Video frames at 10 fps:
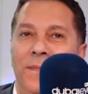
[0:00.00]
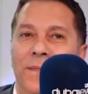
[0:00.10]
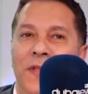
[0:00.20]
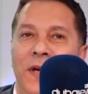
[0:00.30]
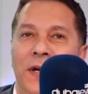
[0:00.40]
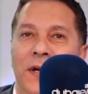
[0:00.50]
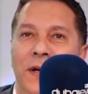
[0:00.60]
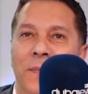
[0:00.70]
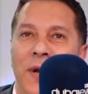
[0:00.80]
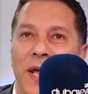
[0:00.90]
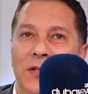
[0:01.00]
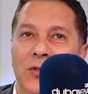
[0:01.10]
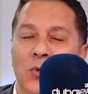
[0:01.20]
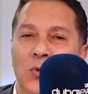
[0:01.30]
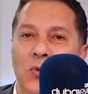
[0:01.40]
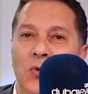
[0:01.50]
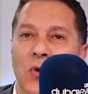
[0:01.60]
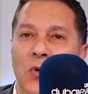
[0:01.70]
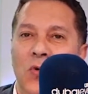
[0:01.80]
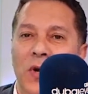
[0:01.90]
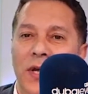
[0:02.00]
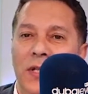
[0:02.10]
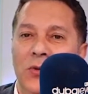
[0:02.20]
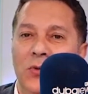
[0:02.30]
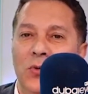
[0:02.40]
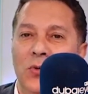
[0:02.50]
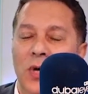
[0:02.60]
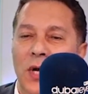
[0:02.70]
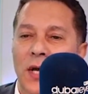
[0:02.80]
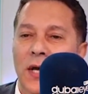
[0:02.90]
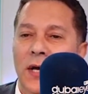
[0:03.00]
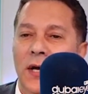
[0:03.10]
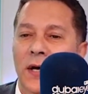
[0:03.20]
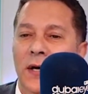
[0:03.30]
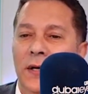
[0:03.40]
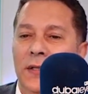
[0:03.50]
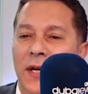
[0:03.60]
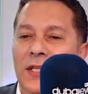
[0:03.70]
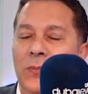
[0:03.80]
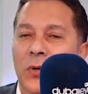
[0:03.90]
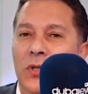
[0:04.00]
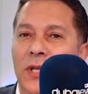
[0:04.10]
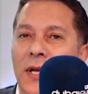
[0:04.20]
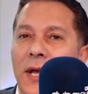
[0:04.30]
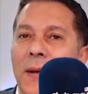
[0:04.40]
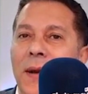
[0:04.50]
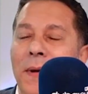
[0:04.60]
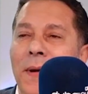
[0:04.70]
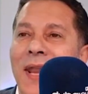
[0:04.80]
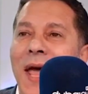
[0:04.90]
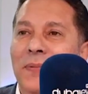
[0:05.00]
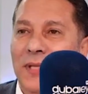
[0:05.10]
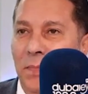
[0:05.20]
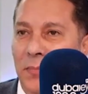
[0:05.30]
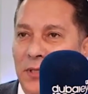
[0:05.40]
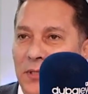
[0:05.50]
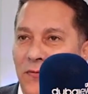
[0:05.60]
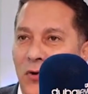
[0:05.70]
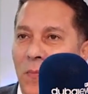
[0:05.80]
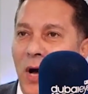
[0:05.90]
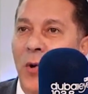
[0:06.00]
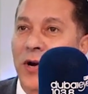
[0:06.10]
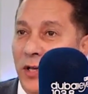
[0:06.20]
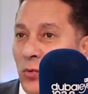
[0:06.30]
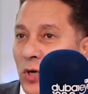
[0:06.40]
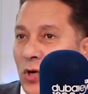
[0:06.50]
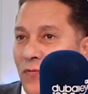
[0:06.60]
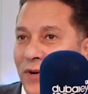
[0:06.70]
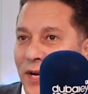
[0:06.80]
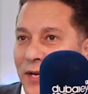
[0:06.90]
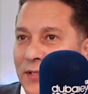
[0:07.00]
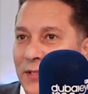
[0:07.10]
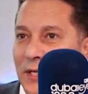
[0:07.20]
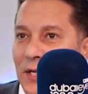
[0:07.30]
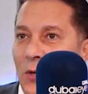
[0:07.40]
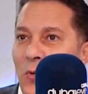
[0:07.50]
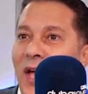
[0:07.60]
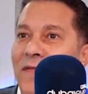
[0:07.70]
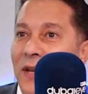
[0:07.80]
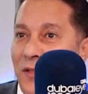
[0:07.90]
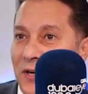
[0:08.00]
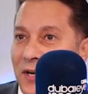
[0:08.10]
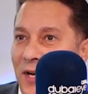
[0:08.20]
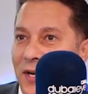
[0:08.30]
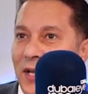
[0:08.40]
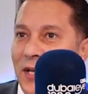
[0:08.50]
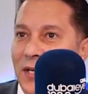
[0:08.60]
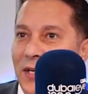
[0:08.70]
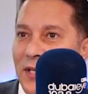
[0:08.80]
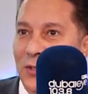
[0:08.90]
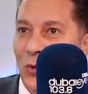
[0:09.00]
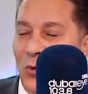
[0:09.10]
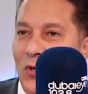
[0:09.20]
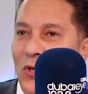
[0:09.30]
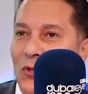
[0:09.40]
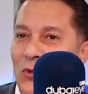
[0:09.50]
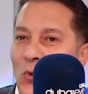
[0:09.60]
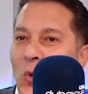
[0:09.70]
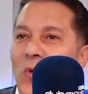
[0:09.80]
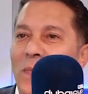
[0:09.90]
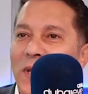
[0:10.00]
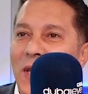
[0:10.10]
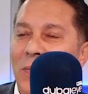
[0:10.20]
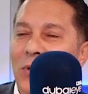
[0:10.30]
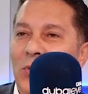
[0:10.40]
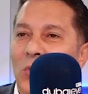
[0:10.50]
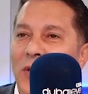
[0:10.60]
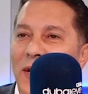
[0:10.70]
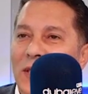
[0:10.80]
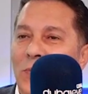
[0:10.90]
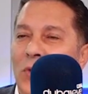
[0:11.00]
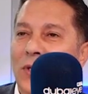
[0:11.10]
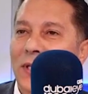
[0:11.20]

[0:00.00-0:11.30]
There are plans to grow into transporting lab samples from our network of clinics. We have another clinic in DSO, so we will be able to transport